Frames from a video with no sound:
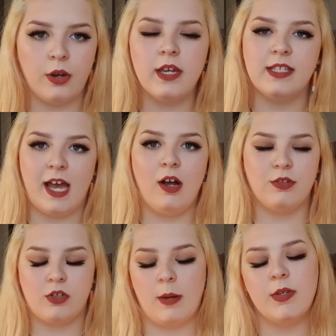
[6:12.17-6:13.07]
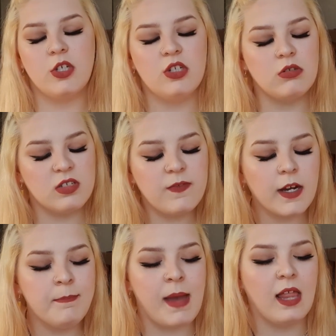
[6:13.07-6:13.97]
is how I'll describe it. So she was just
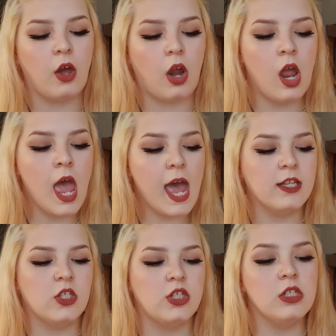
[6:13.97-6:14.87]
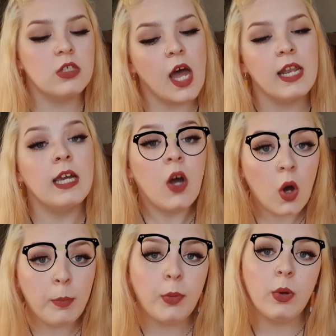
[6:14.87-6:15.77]
very mellow. And so she's kind of like,
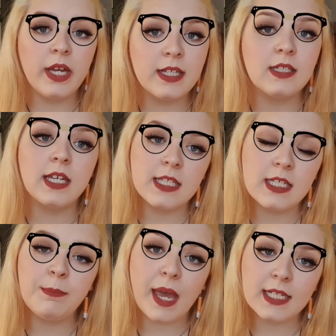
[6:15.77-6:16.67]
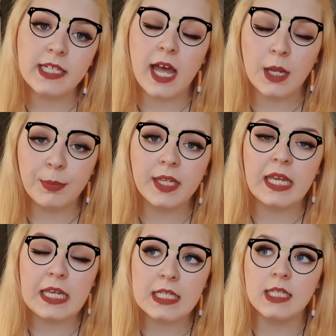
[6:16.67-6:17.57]
oh boys, like sit back down,
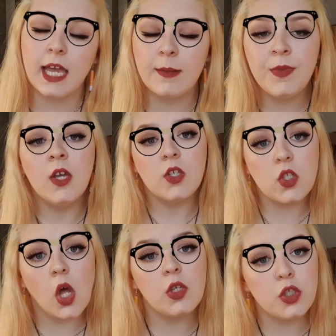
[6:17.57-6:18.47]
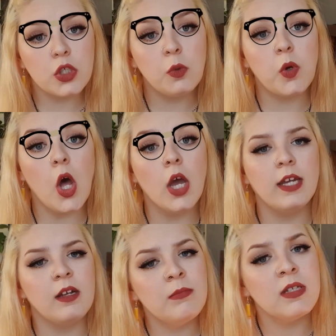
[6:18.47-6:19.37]
please. Like start, do your work.
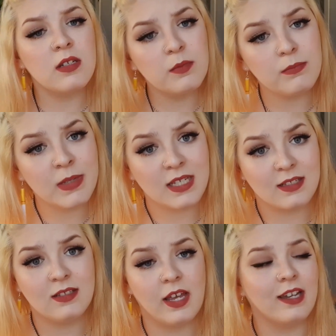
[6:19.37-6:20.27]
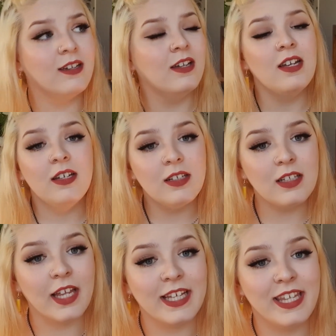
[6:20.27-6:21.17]
And I'm like, miss, like
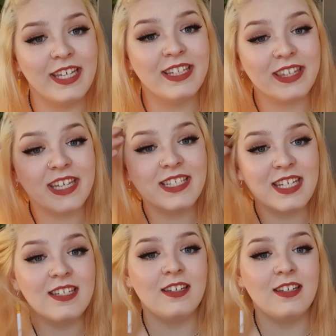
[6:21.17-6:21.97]
these kids are